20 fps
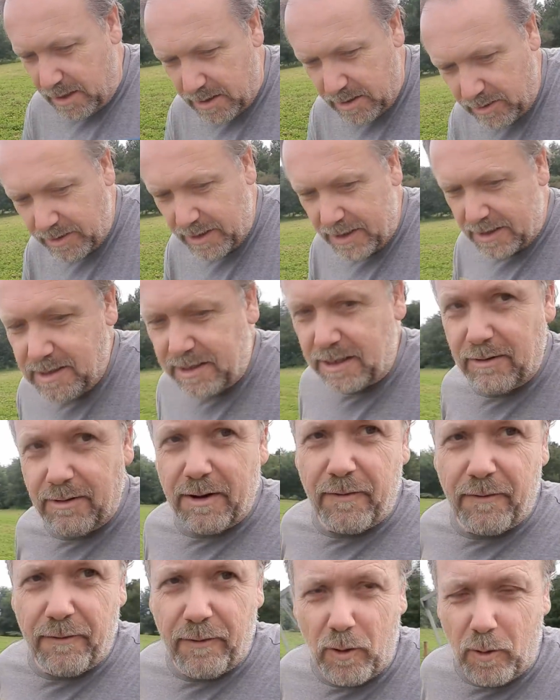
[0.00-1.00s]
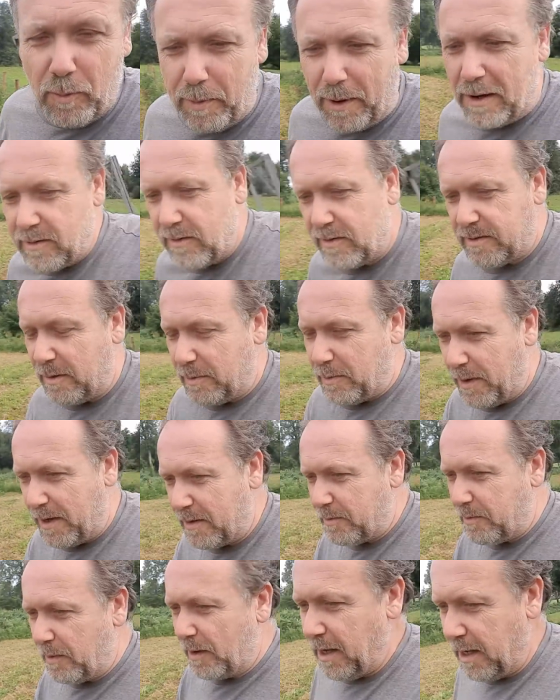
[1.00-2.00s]
not necessarily a 4-poster
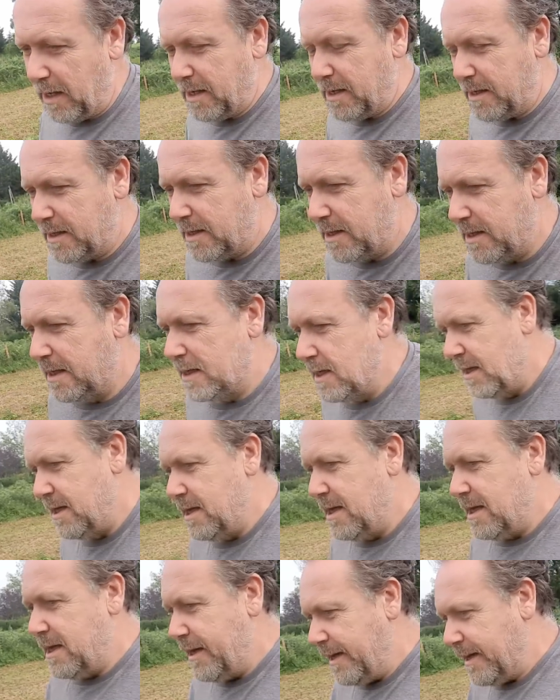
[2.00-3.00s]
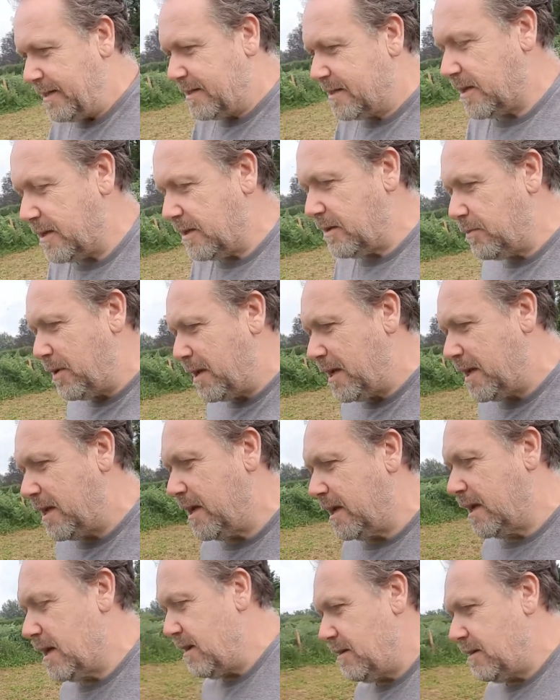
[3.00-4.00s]
bed, but it's going to
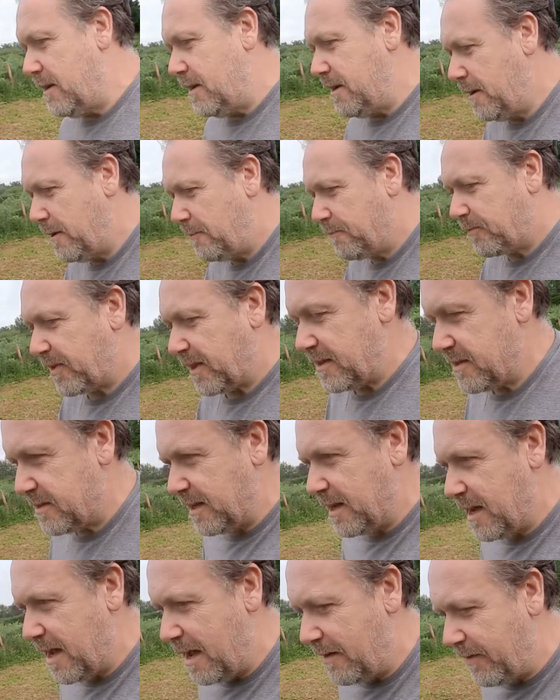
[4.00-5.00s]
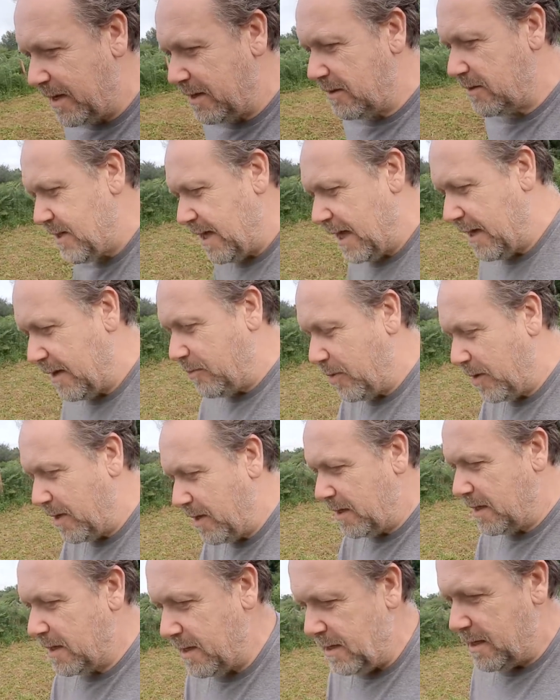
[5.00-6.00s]
be it's going to have a little
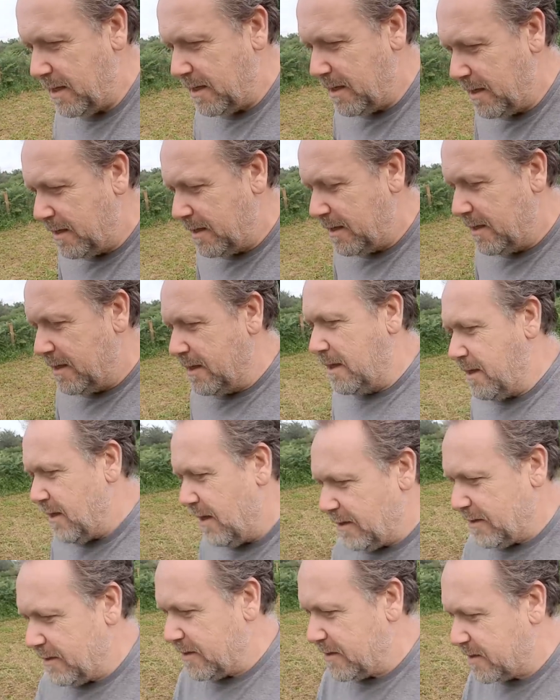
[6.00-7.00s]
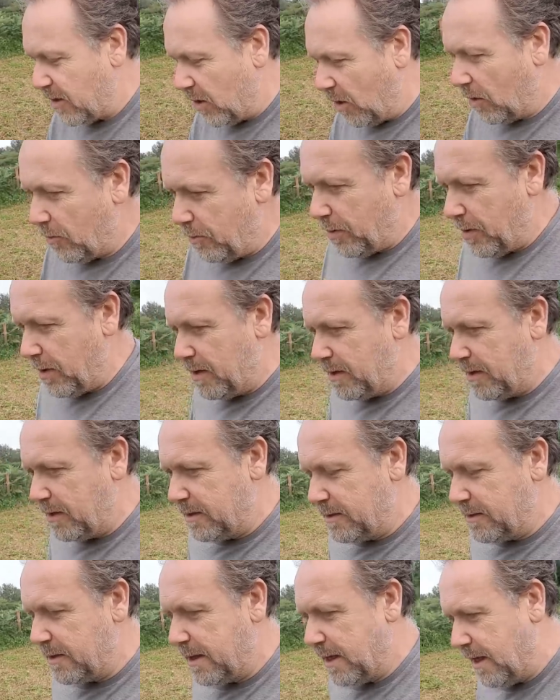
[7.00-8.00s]
canopy at the top
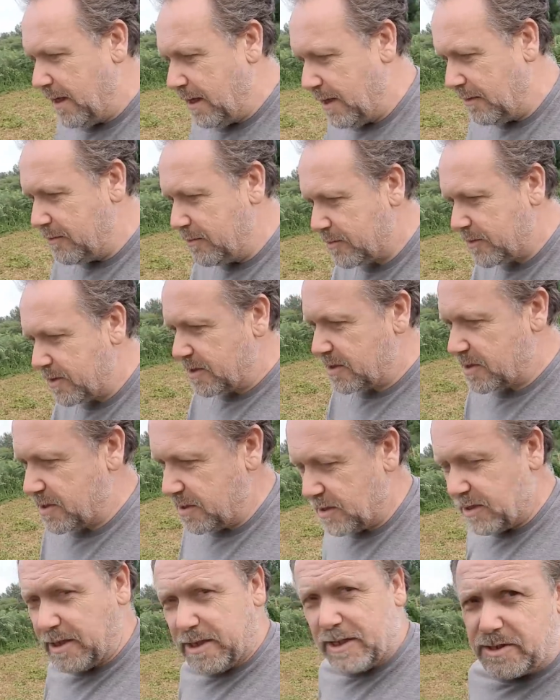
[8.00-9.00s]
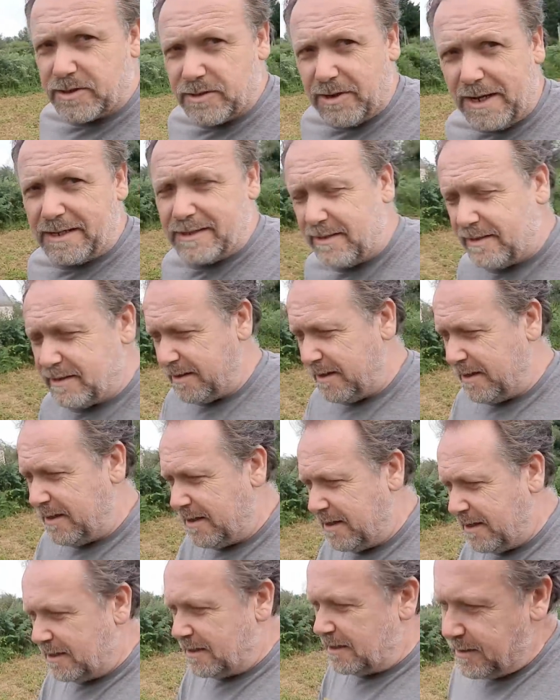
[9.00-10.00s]
that she's going to dress,
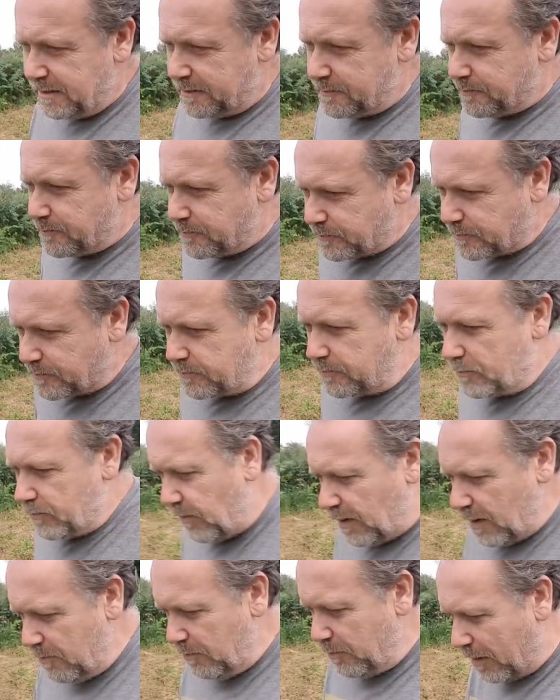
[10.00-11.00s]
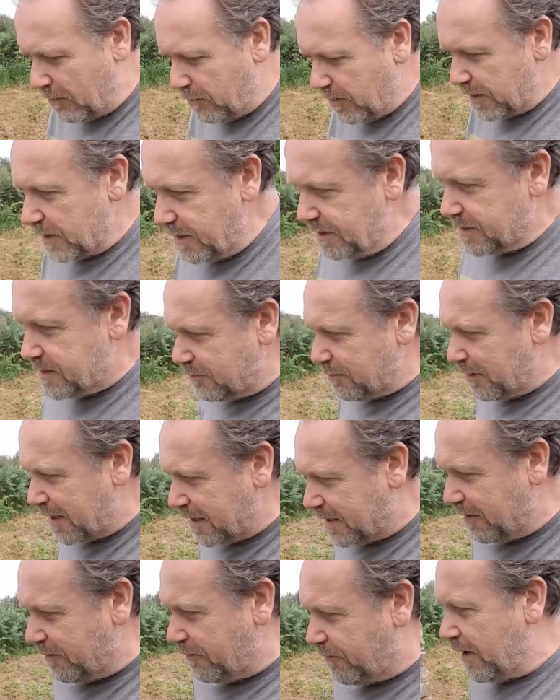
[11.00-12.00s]
but we need to
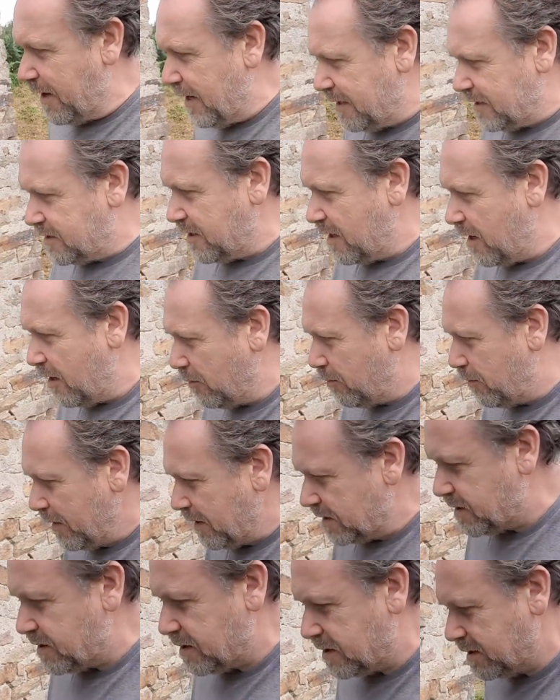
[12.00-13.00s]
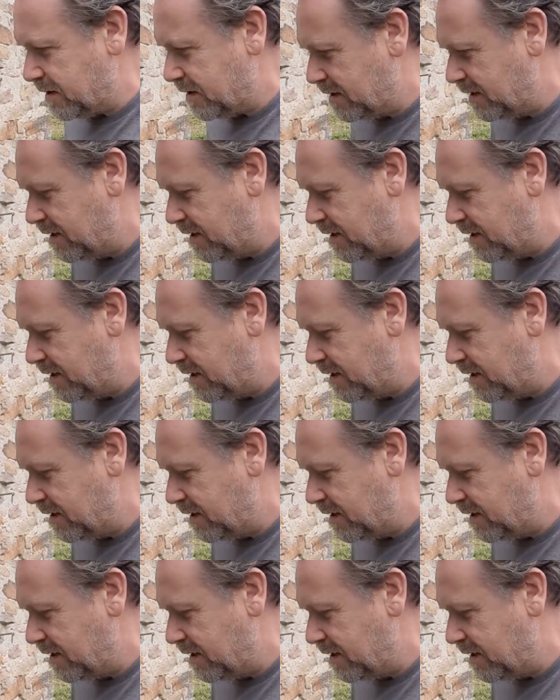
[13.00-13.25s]
make it fairly sharpish.